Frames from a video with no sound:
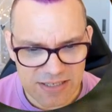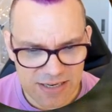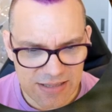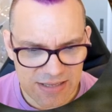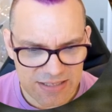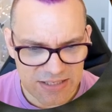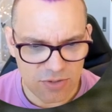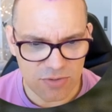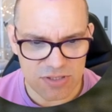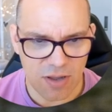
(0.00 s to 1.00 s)
in this
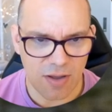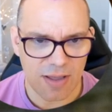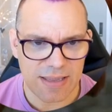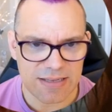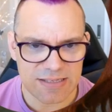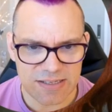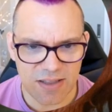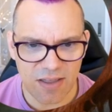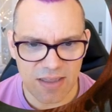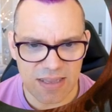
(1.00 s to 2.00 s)
dog's eyes
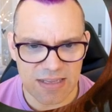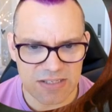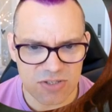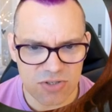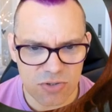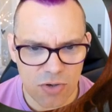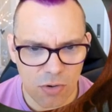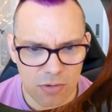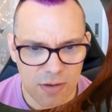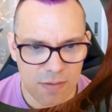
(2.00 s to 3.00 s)
is
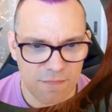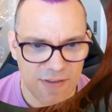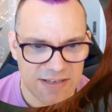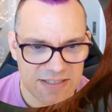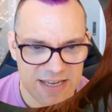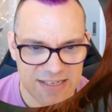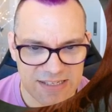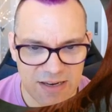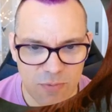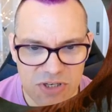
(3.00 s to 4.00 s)
not
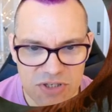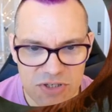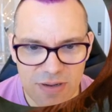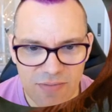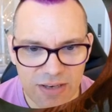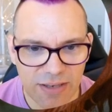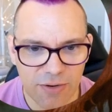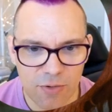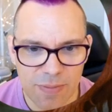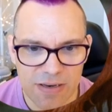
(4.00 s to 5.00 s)
fantastic. We do have a
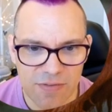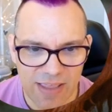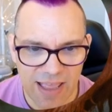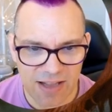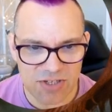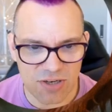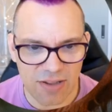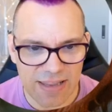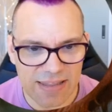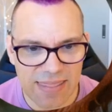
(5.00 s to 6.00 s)
little bit of a catch
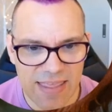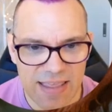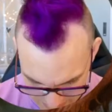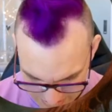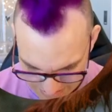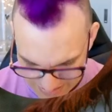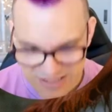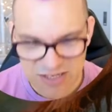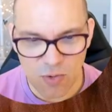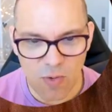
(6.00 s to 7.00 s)
light in there. It's
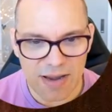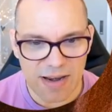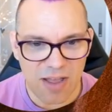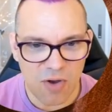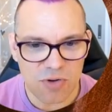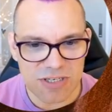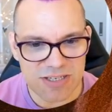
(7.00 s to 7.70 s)
quite a hooded